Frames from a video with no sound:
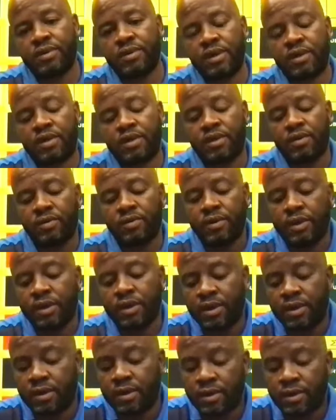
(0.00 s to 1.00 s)
I think
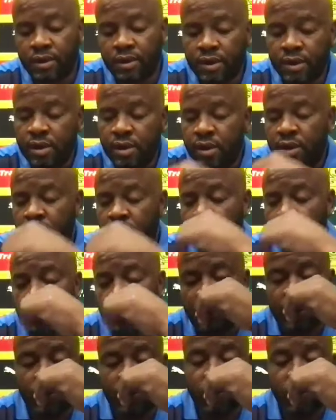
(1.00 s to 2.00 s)
we
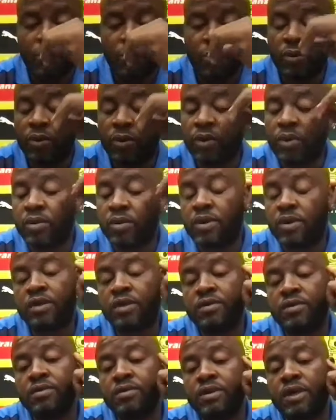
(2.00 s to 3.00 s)
are good to go,
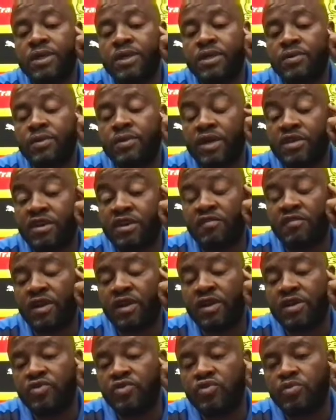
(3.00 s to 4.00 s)
and we are
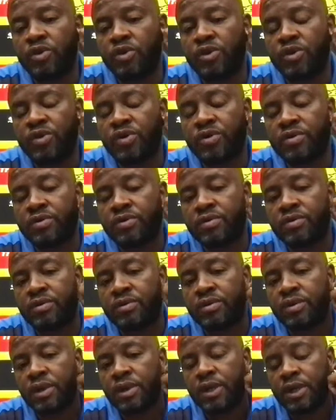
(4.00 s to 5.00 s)
traveling tomorrow
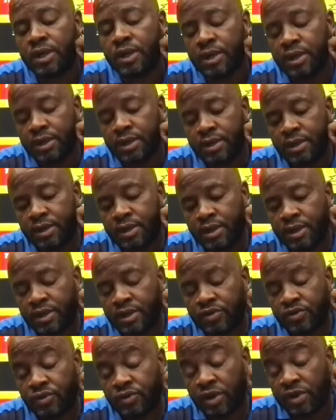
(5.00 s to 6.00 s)

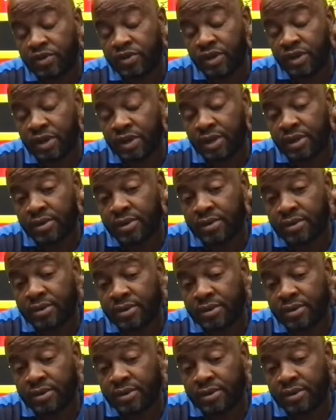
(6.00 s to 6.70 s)
to Algeria.